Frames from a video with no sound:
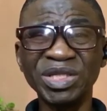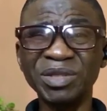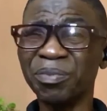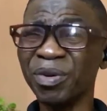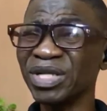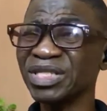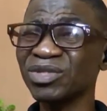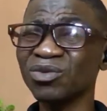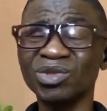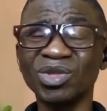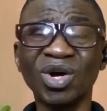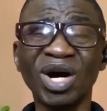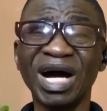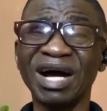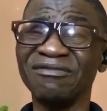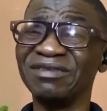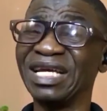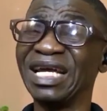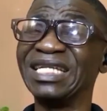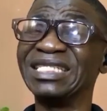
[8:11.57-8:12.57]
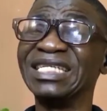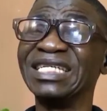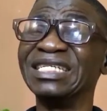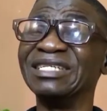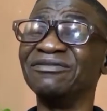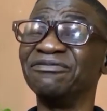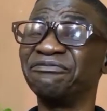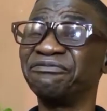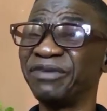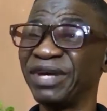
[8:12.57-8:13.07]
The poison will not have any
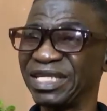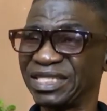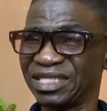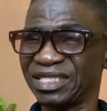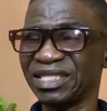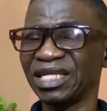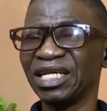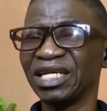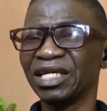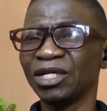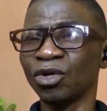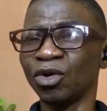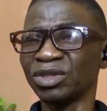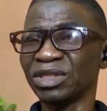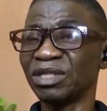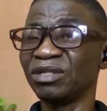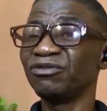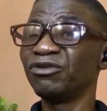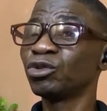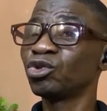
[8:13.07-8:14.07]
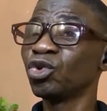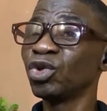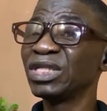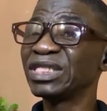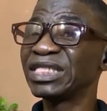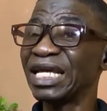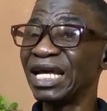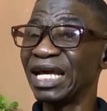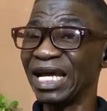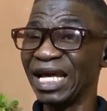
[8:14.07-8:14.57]
effect. And if you do
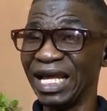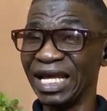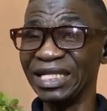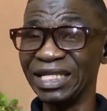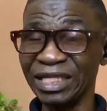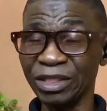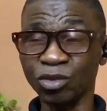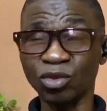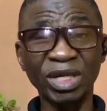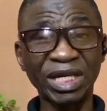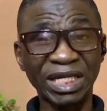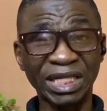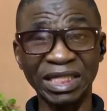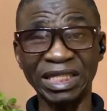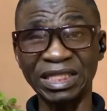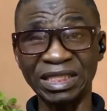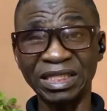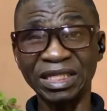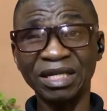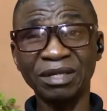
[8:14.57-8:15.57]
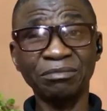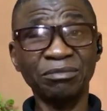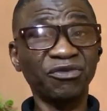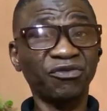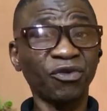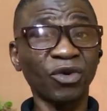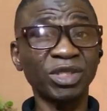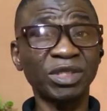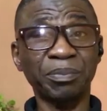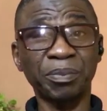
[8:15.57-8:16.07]
it early, quickly,
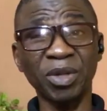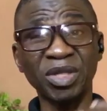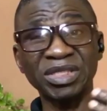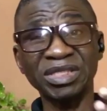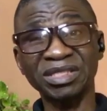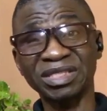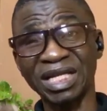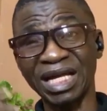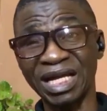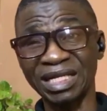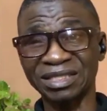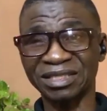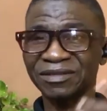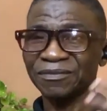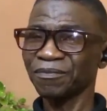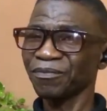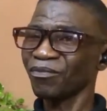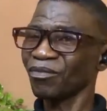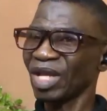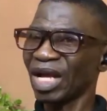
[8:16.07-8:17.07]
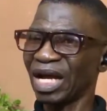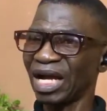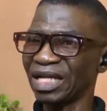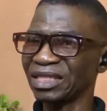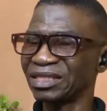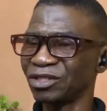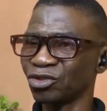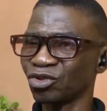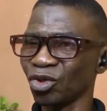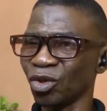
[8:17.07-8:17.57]
before the poison starts
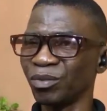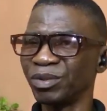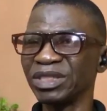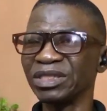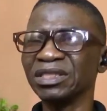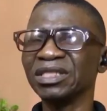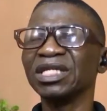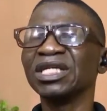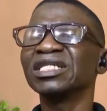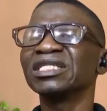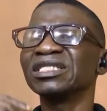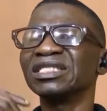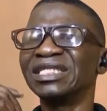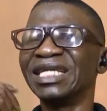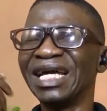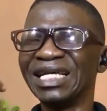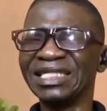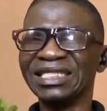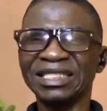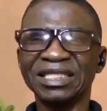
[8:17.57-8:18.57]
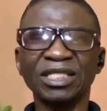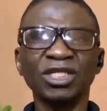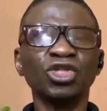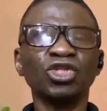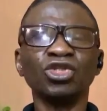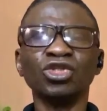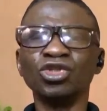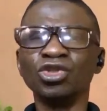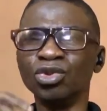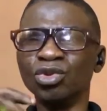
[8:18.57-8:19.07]
disturbing, then
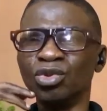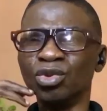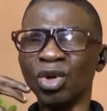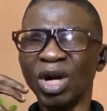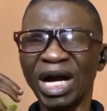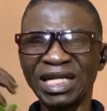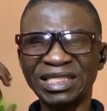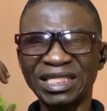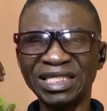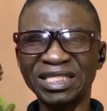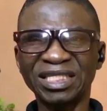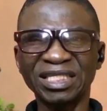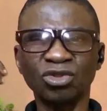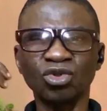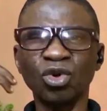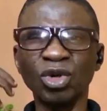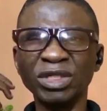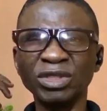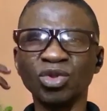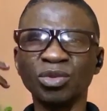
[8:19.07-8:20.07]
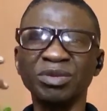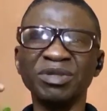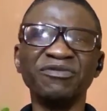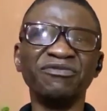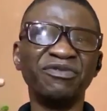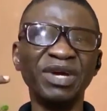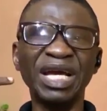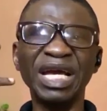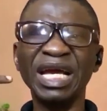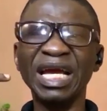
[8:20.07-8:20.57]
this is going to be
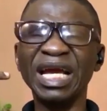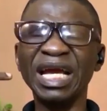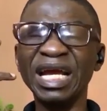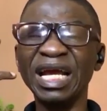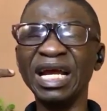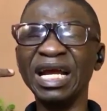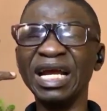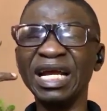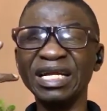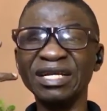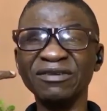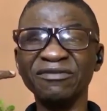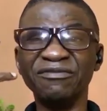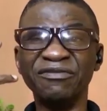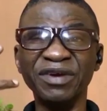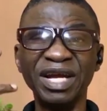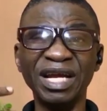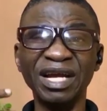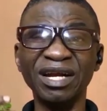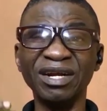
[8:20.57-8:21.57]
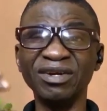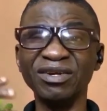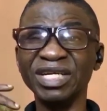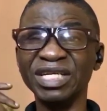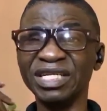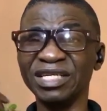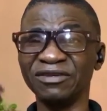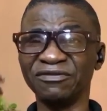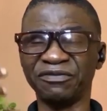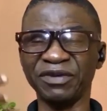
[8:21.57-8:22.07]
very,
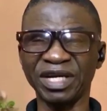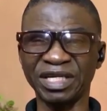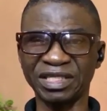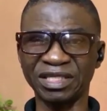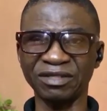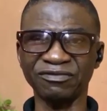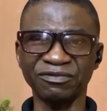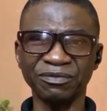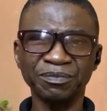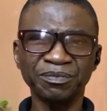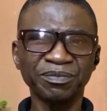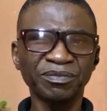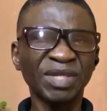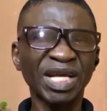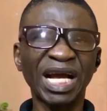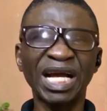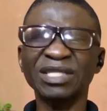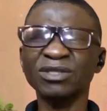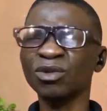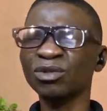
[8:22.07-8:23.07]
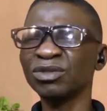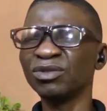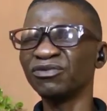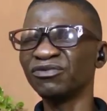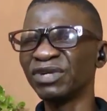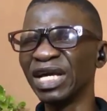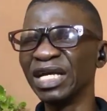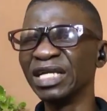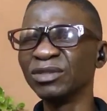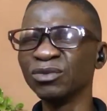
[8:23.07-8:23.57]
very effective. I know you
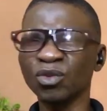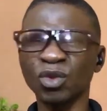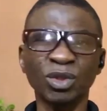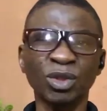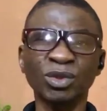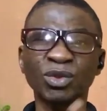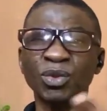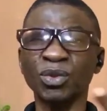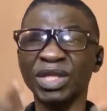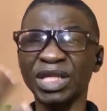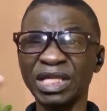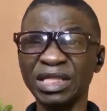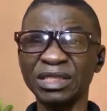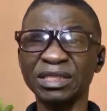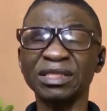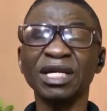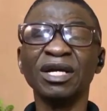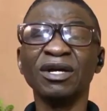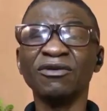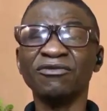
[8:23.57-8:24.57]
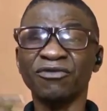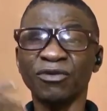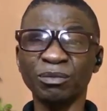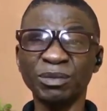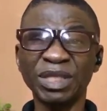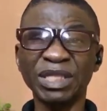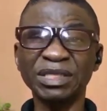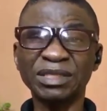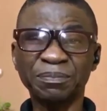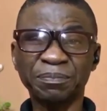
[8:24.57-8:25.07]
gained 1 or 2 things from
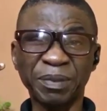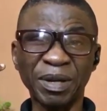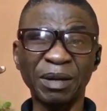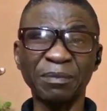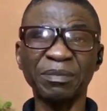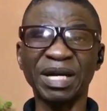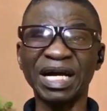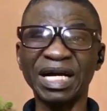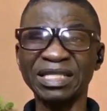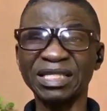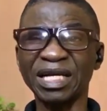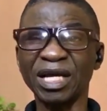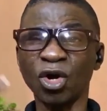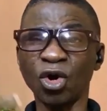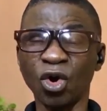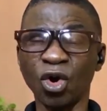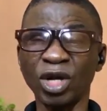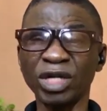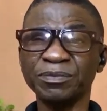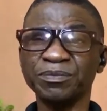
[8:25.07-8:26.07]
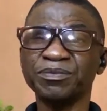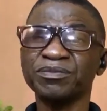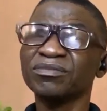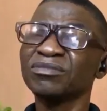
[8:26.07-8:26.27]
this palm kernel oil.